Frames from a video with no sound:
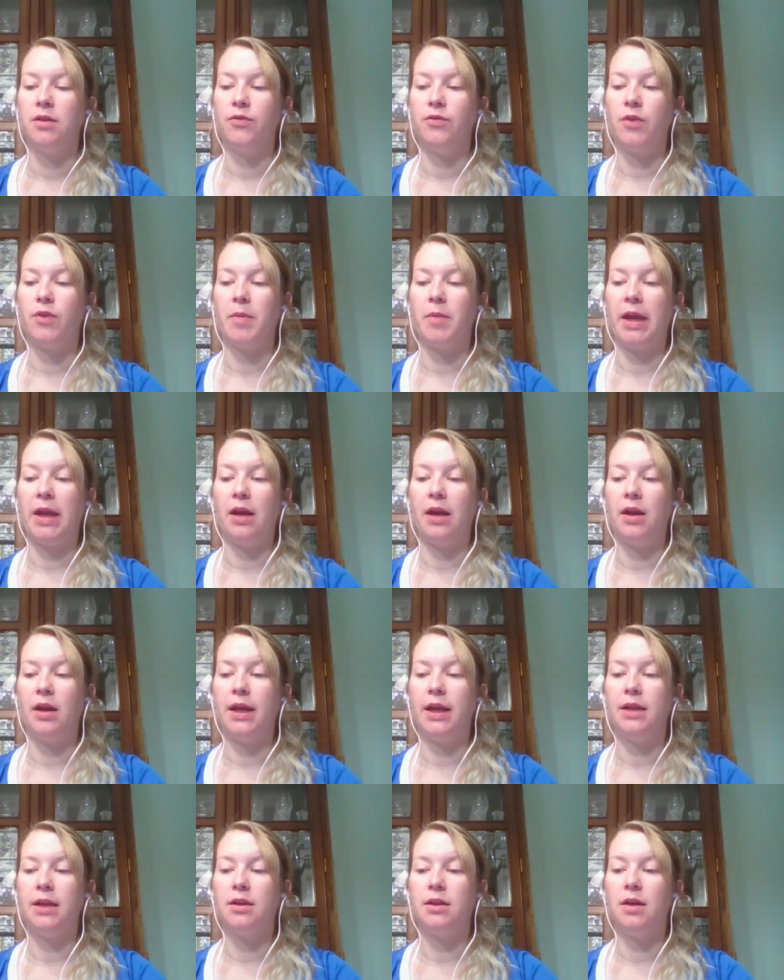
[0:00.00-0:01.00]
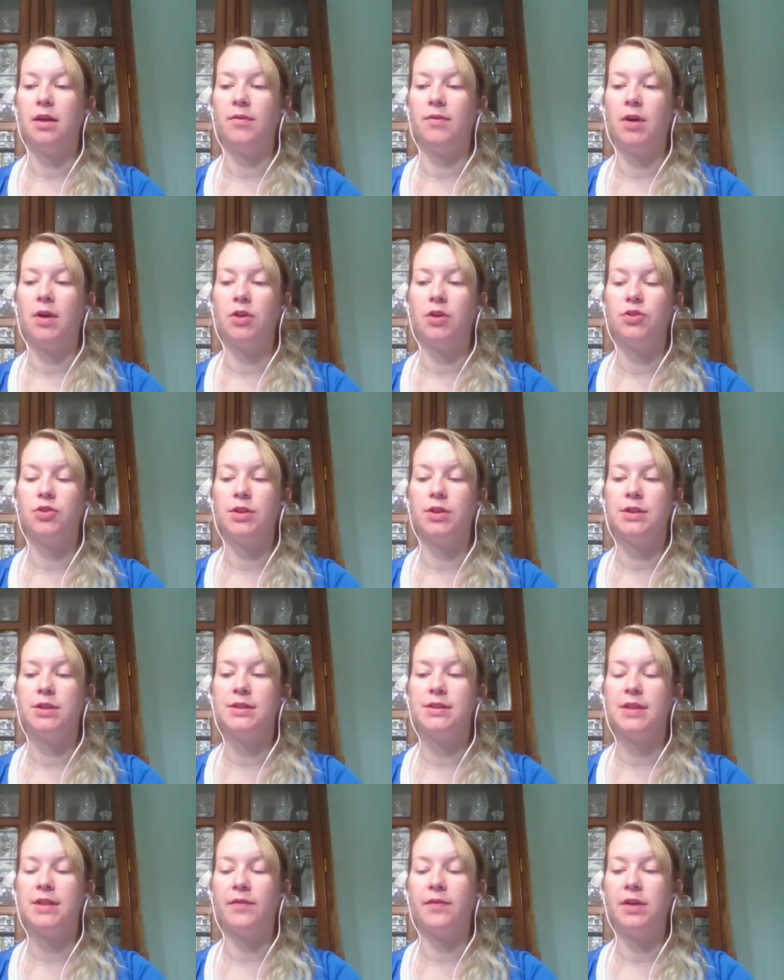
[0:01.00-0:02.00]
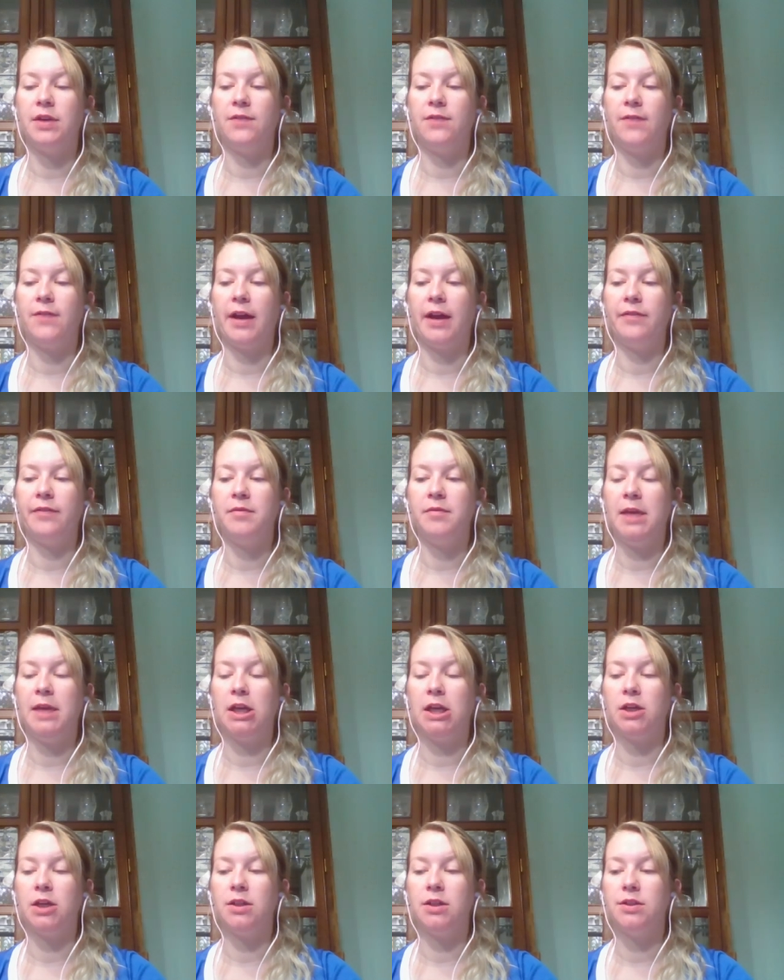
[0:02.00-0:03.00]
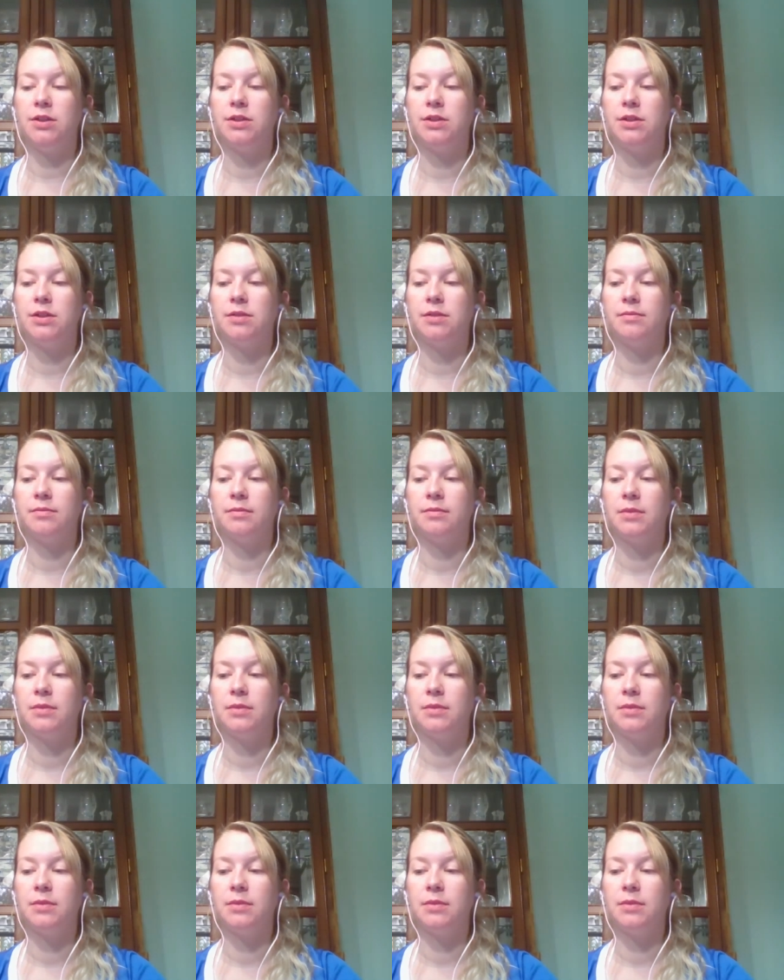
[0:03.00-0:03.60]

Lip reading: from a height of 175 meters,